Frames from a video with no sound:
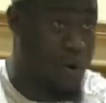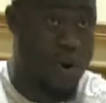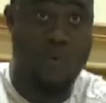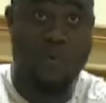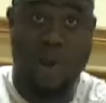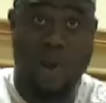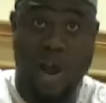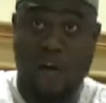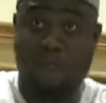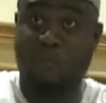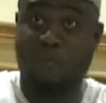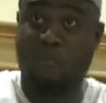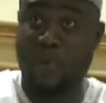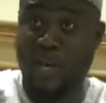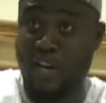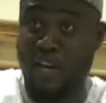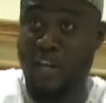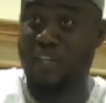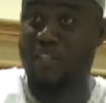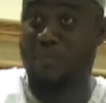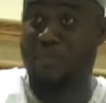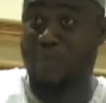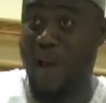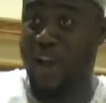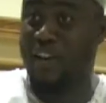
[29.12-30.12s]
we have many
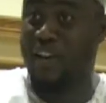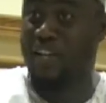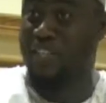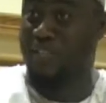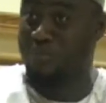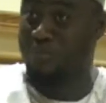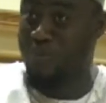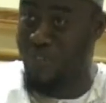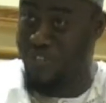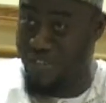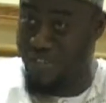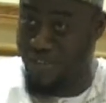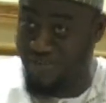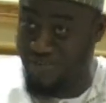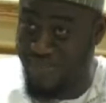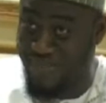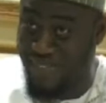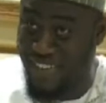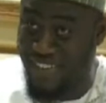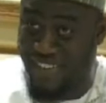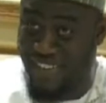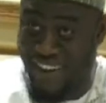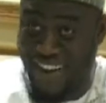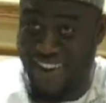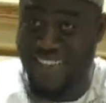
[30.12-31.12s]
Spanish Muslims,
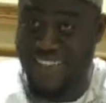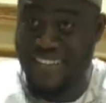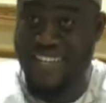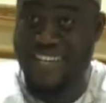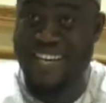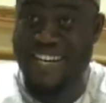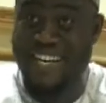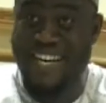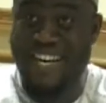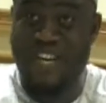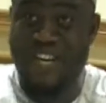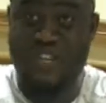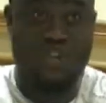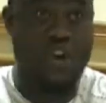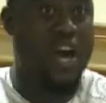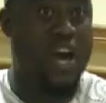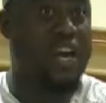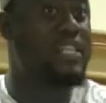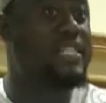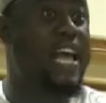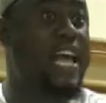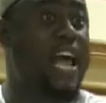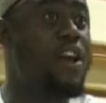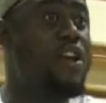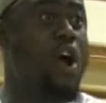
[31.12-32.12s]
right? So he
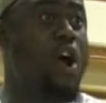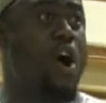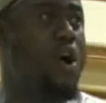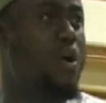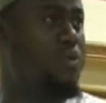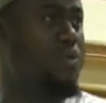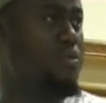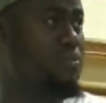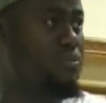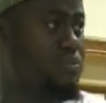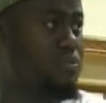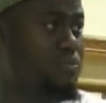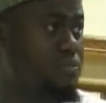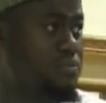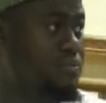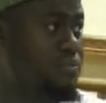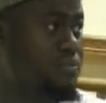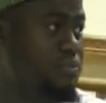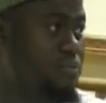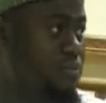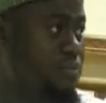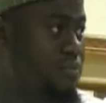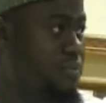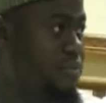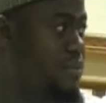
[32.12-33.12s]
said, no,
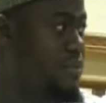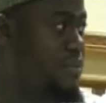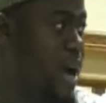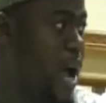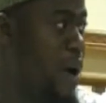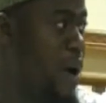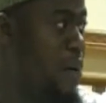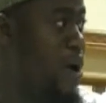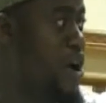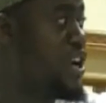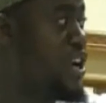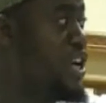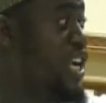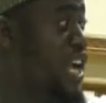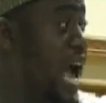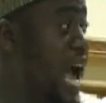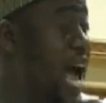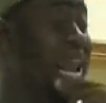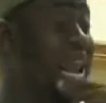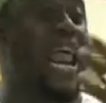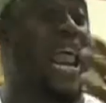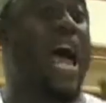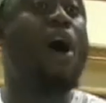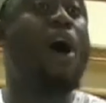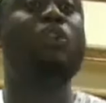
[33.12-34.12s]
I won't
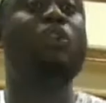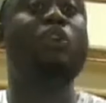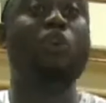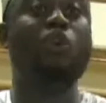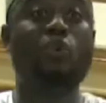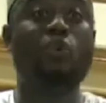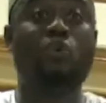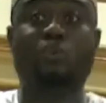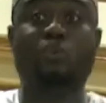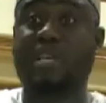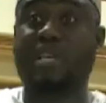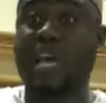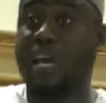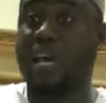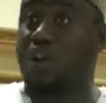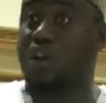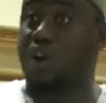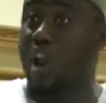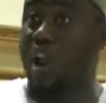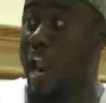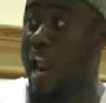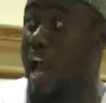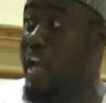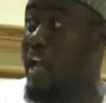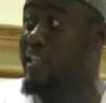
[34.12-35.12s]
allow you to take your
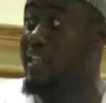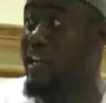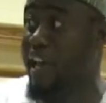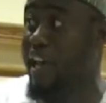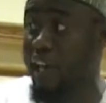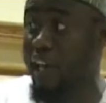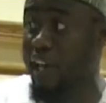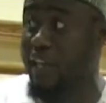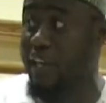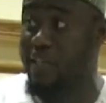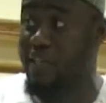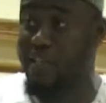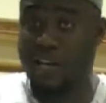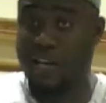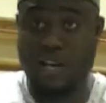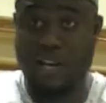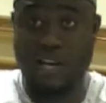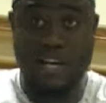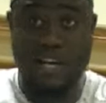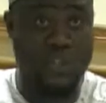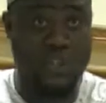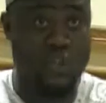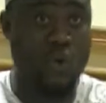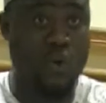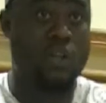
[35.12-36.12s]
lunch and eat.
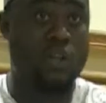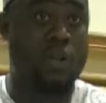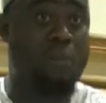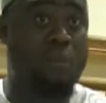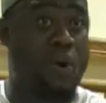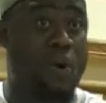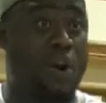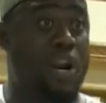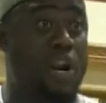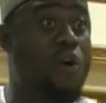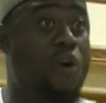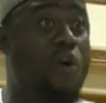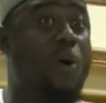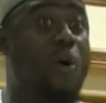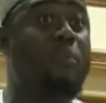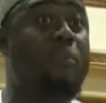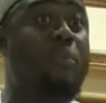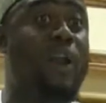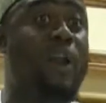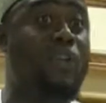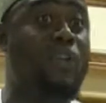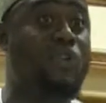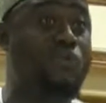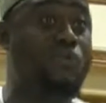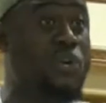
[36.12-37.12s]
So the brother
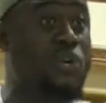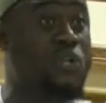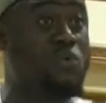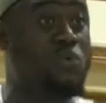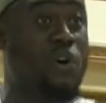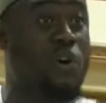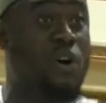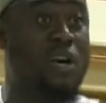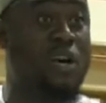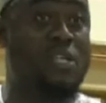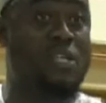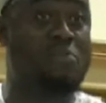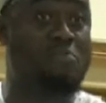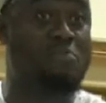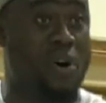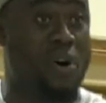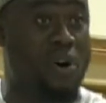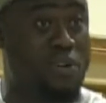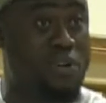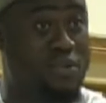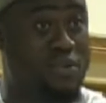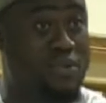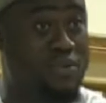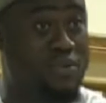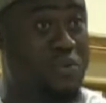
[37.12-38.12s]
complained to his what? His
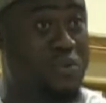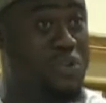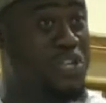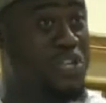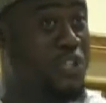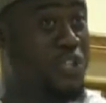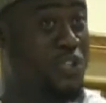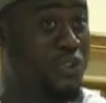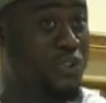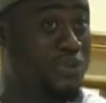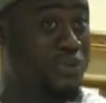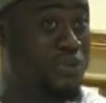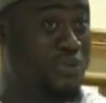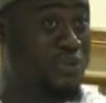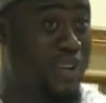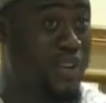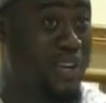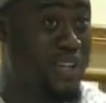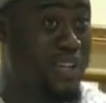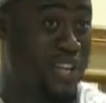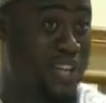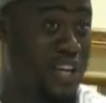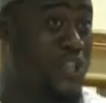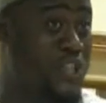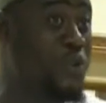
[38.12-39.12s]
boss, who's the Jew.
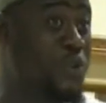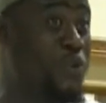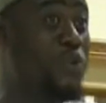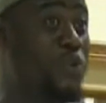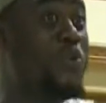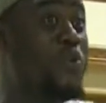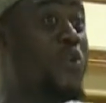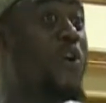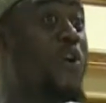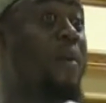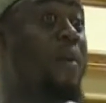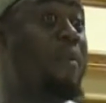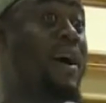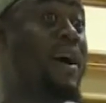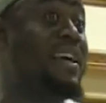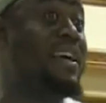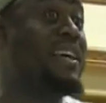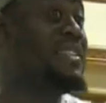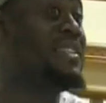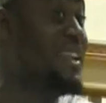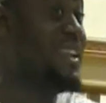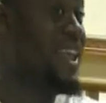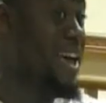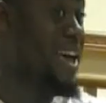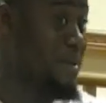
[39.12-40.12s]
The Jew know about
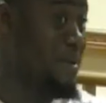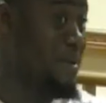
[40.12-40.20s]
Islam.